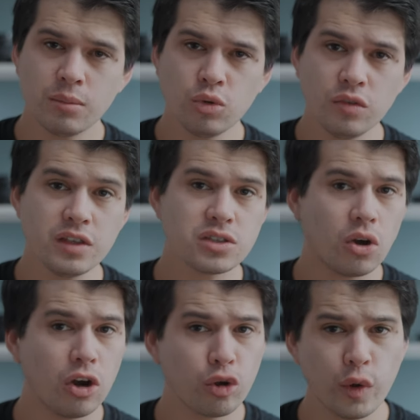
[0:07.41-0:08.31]
movies,
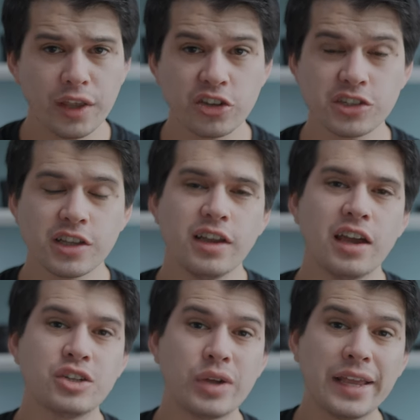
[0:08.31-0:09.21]
or creators
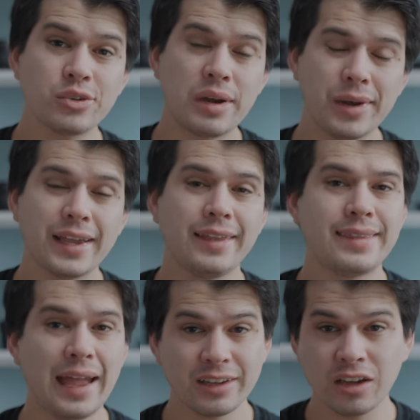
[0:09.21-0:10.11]
and try to replicate
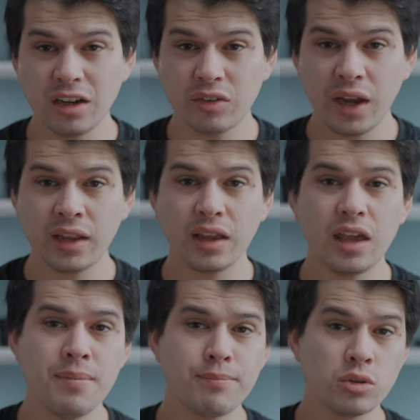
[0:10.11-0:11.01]
that color grading
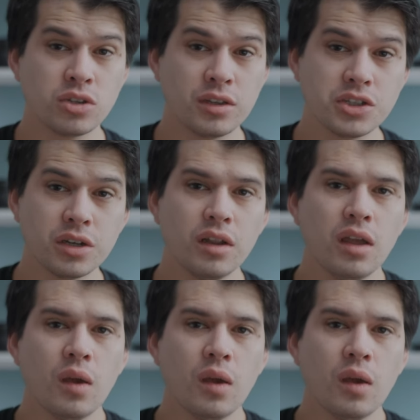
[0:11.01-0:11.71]
in post-edition